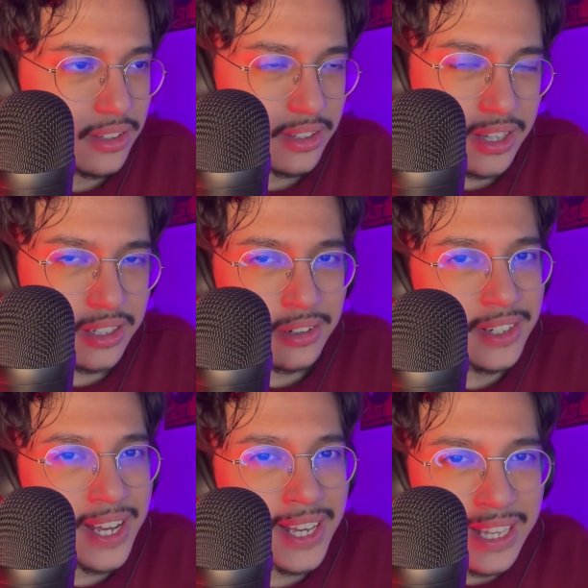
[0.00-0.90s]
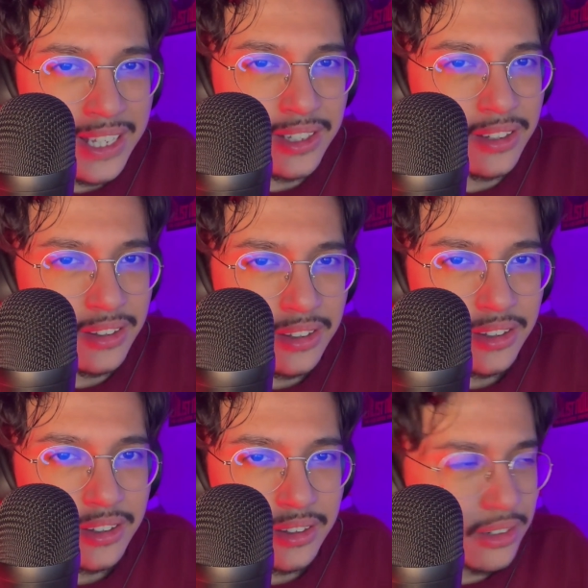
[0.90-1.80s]
Like, they're not Higgin.
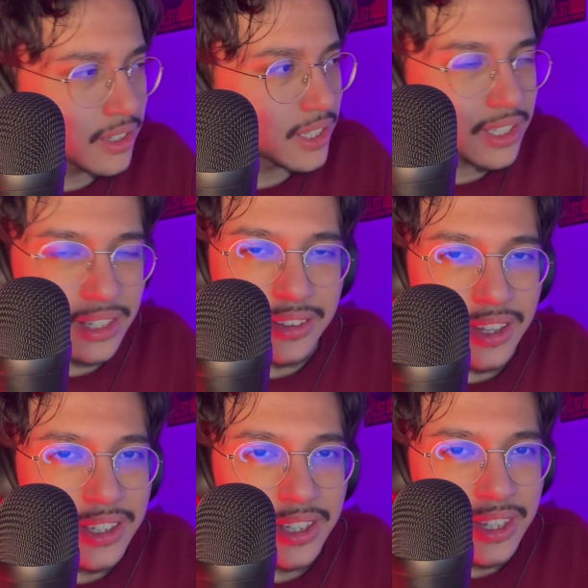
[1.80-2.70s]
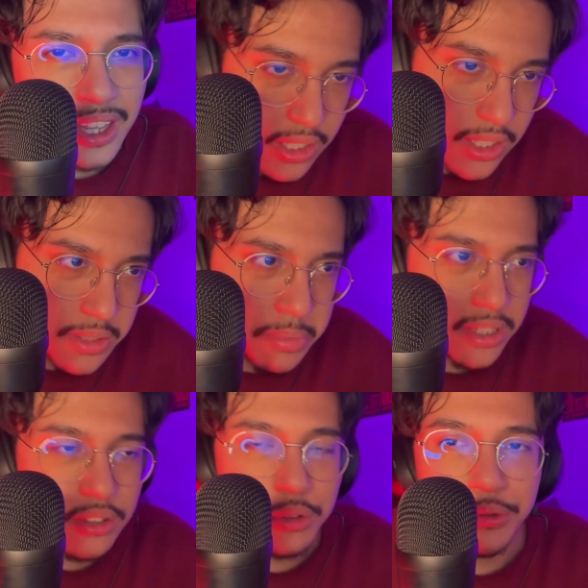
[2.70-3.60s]
They're gonna get taken out. It's been
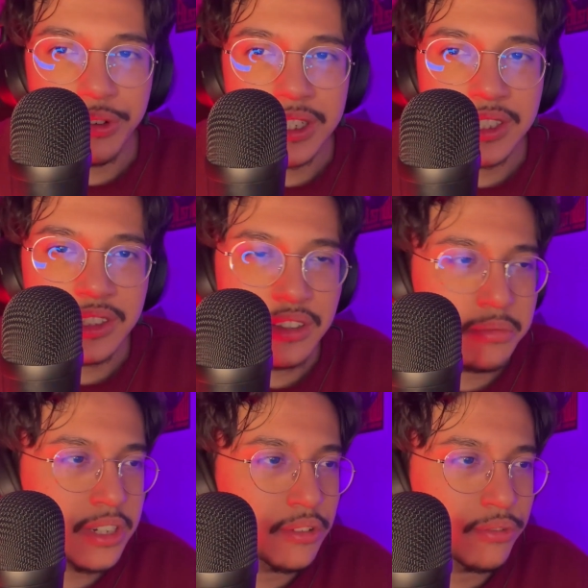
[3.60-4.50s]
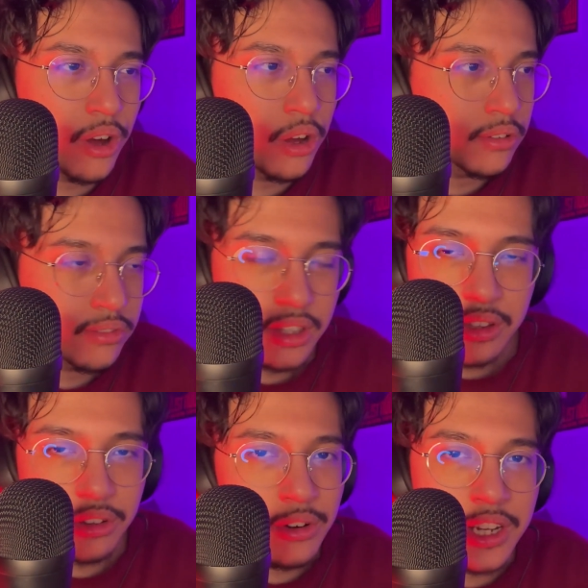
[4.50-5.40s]
two fights that they've been involved.
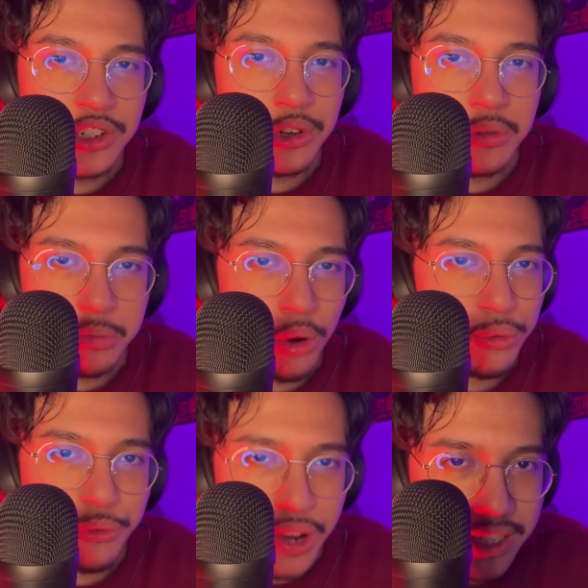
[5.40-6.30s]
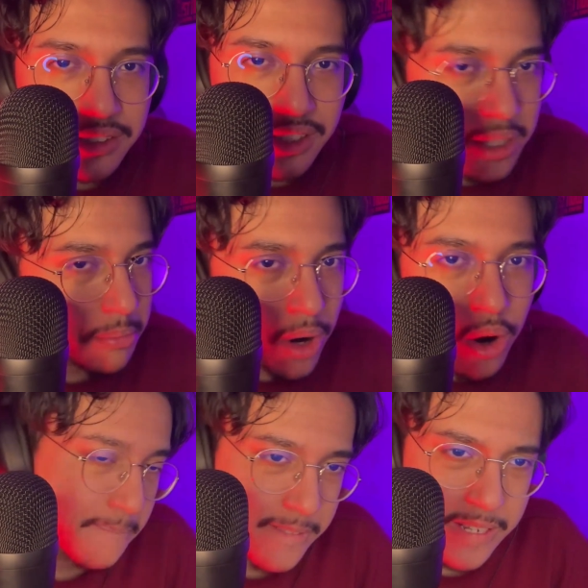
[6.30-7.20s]
They're injured in both fights, like,
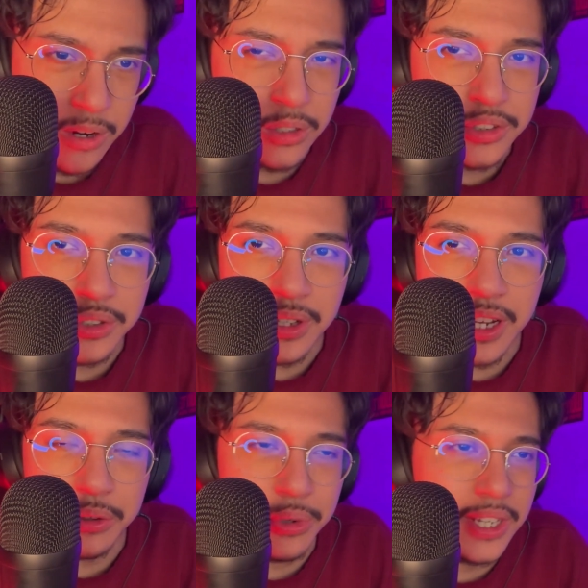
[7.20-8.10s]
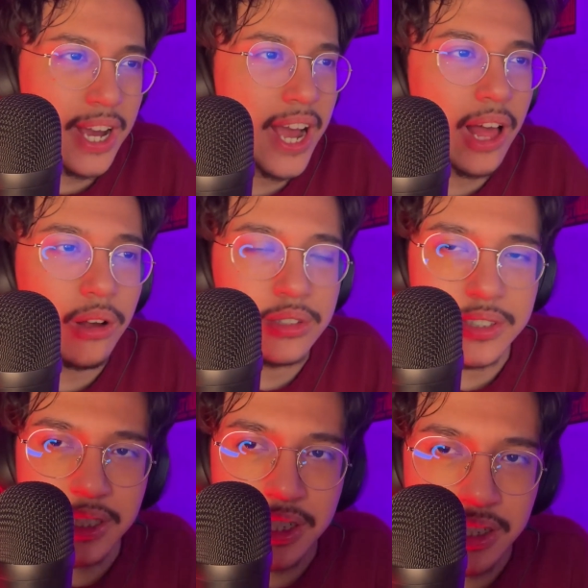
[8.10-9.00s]
bro. And also, like, we got
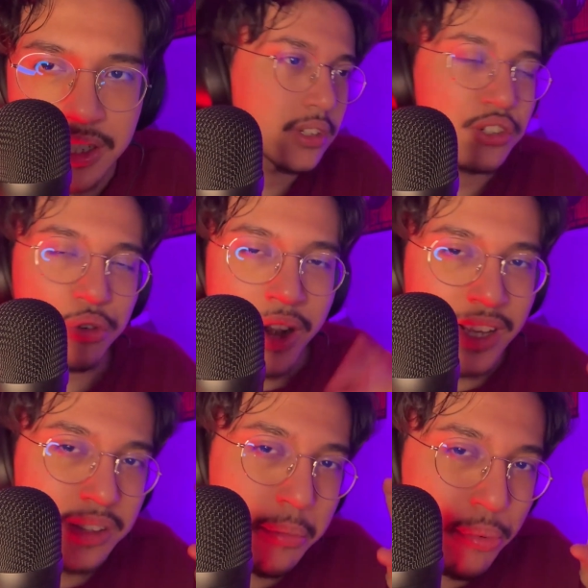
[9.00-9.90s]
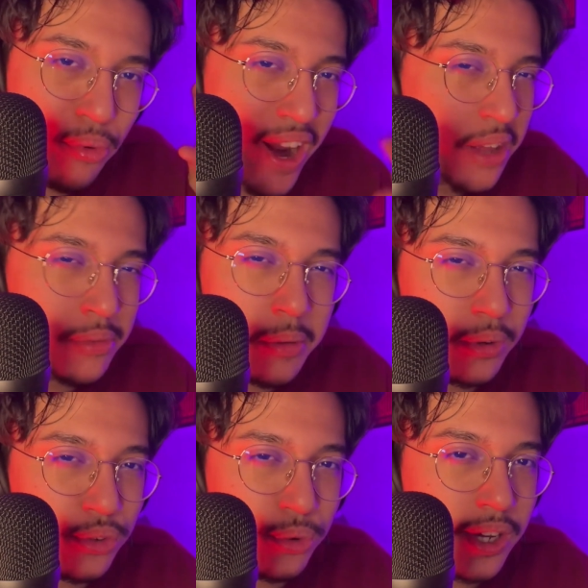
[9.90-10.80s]
Alza trying to bribe them
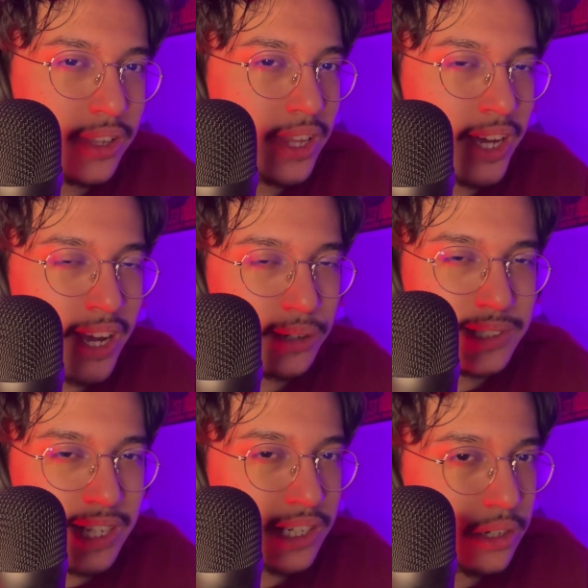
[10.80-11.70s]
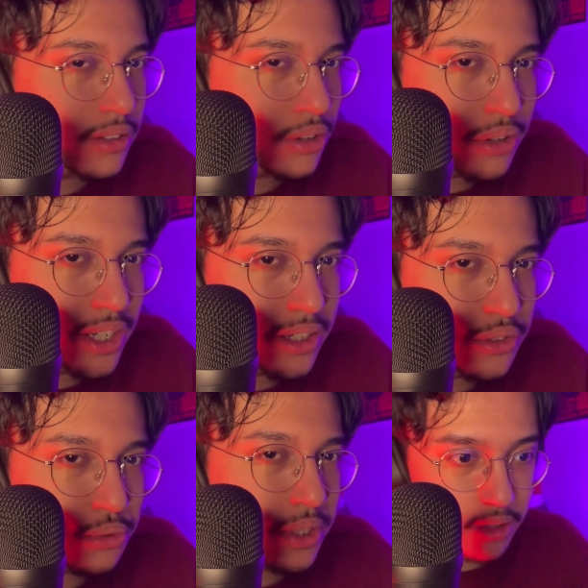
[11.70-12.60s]
as well. Like, how's that gonna turn out
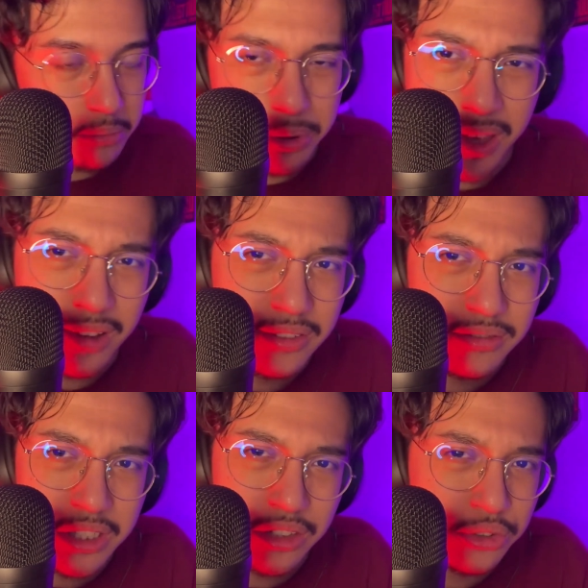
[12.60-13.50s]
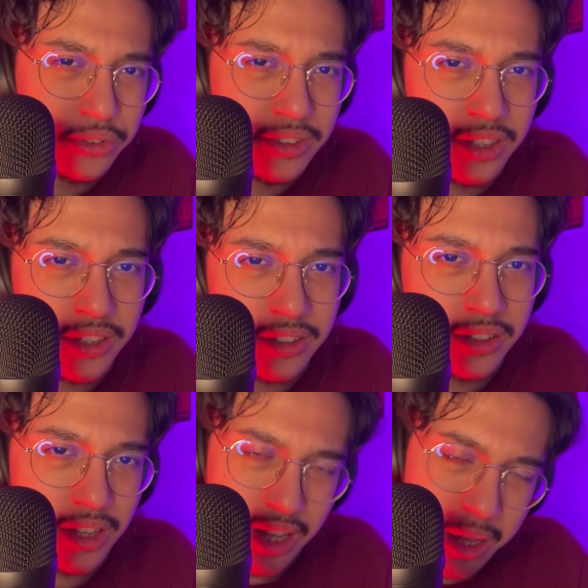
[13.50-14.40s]
as well? But yeah, interesting.
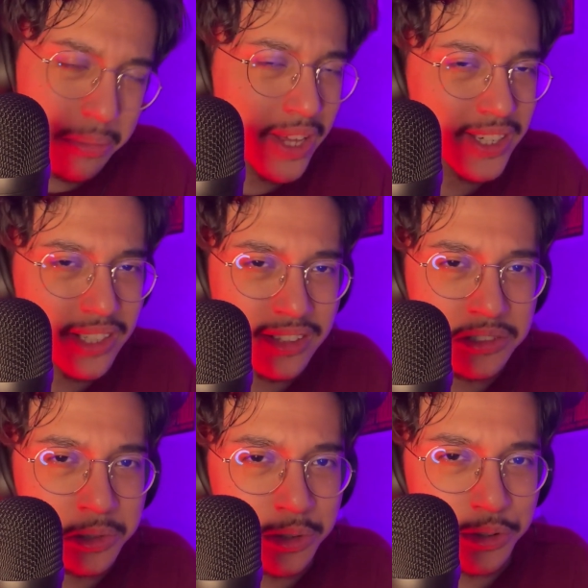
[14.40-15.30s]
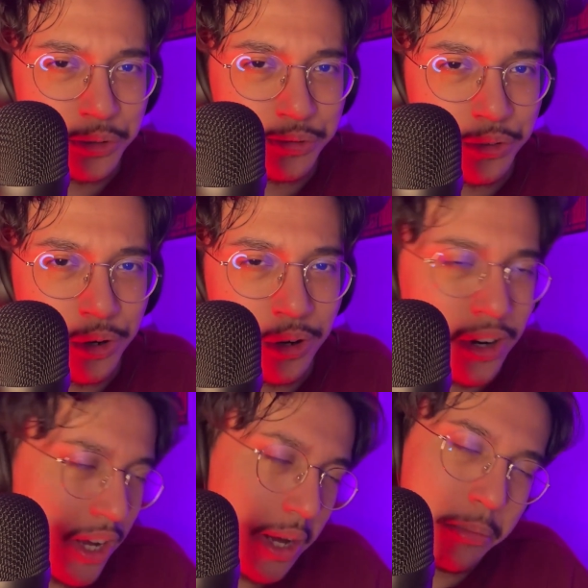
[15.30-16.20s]
I'm liking this show so far.
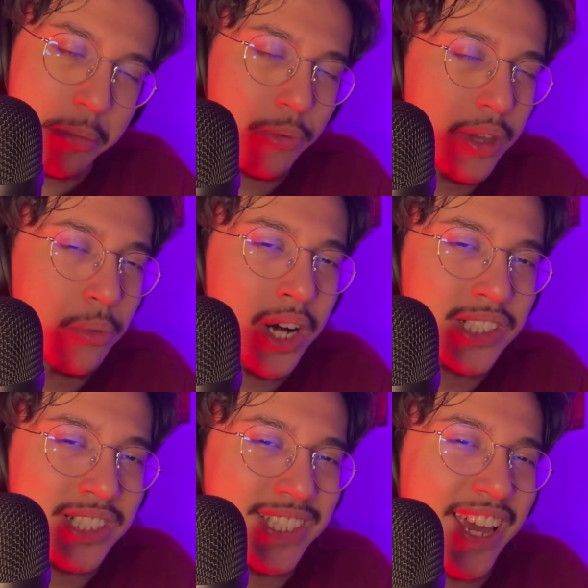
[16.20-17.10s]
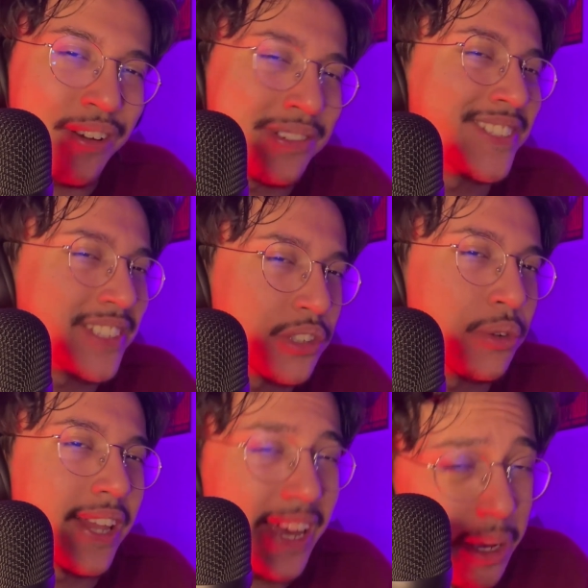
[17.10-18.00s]
I'm gonna be watching every
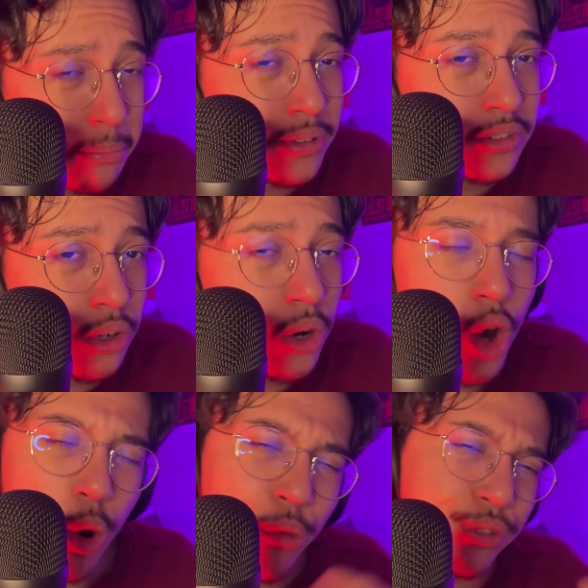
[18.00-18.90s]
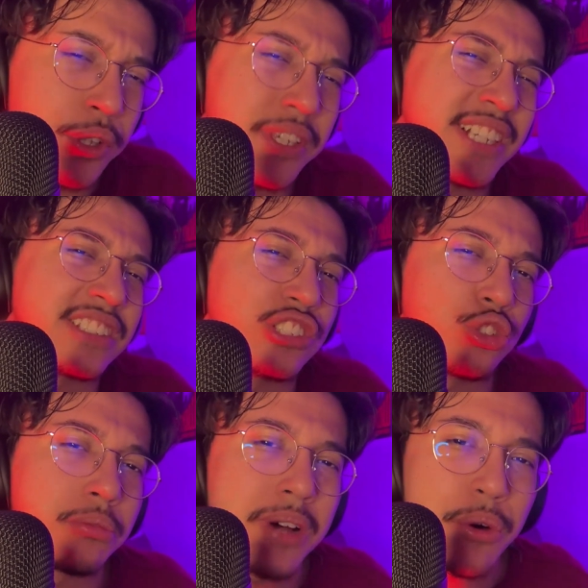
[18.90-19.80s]
single episode. Hopefully you guys
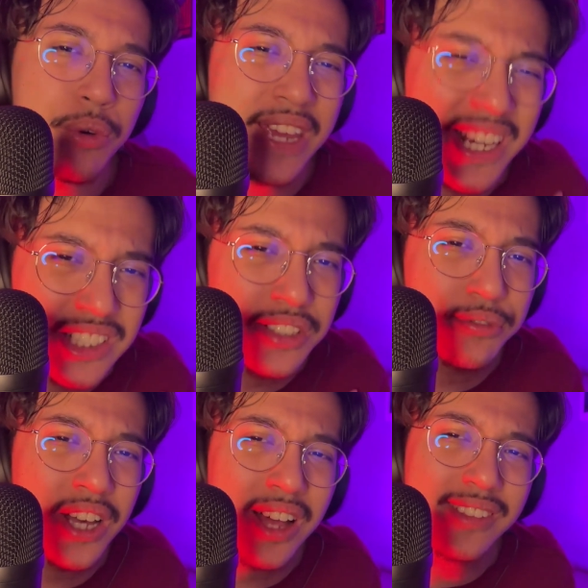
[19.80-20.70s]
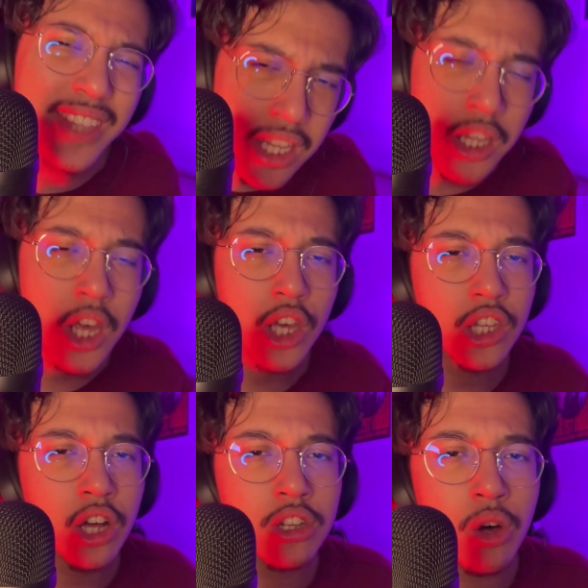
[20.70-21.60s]
enjoyed my reaction. If y'all did,
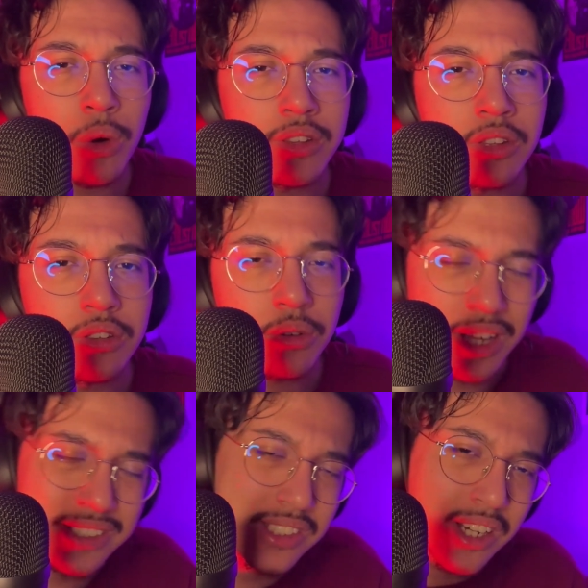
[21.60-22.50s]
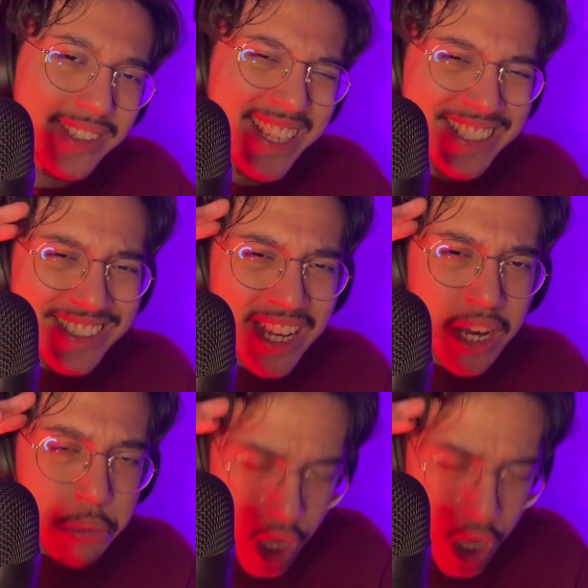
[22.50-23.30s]
y'all know what to do. I'll see y'all next time.